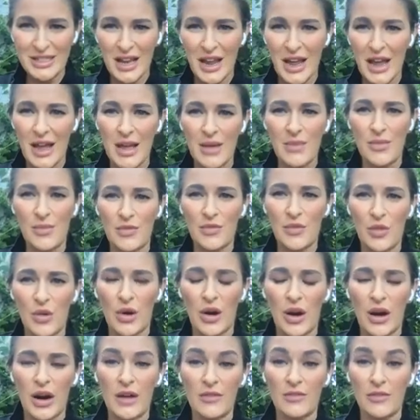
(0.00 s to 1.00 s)
time
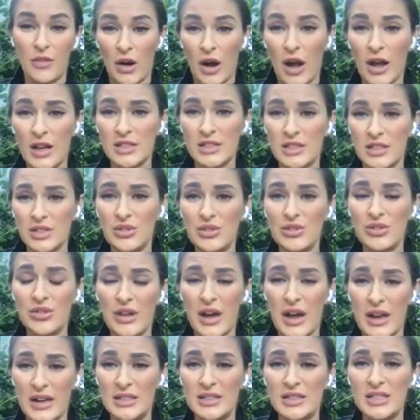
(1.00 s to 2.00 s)
for for us in the
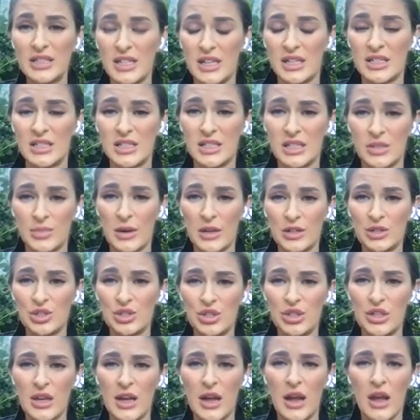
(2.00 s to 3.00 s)
United States,
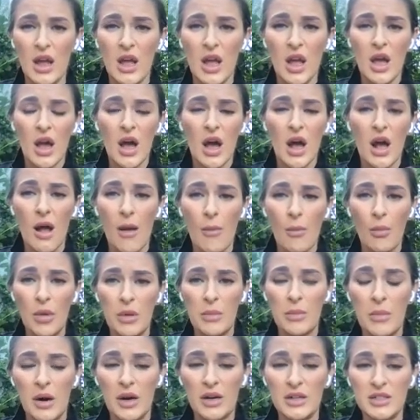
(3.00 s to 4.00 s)
especially um,
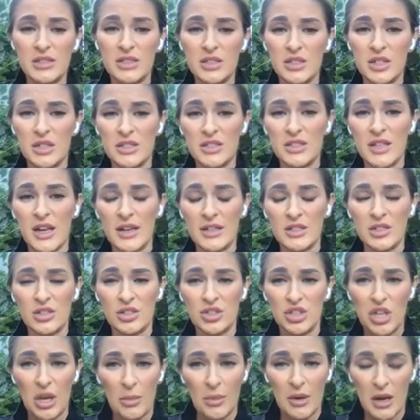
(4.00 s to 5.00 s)
when Mars starts to enter
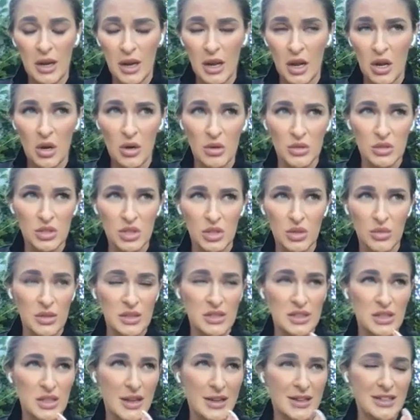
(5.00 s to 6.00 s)
Gemini and goes through
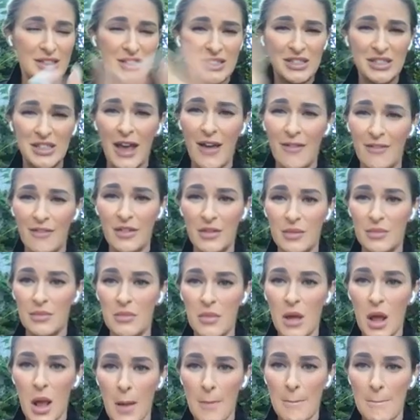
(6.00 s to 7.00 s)
its like seven
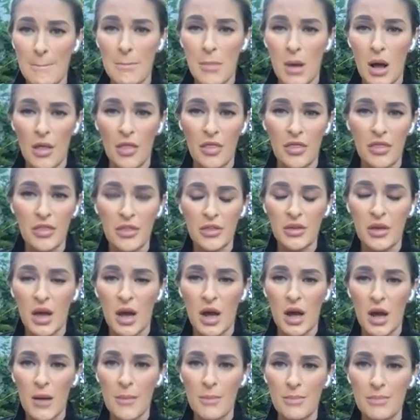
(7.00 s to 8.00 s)
month
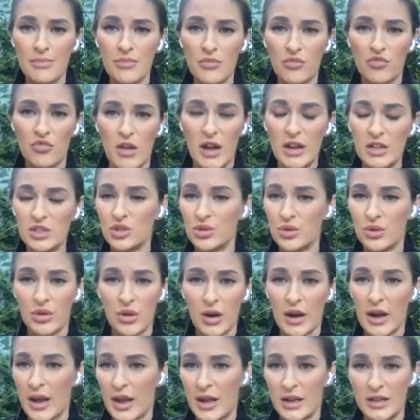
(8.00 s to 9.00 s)
um,
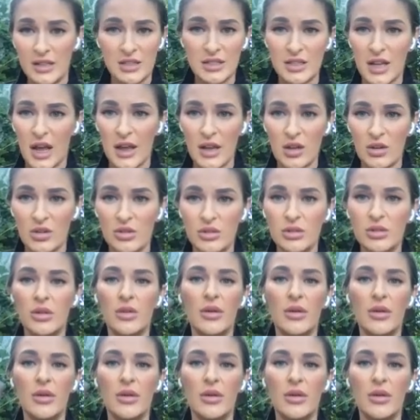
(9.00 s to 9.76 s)
retrograde cycle.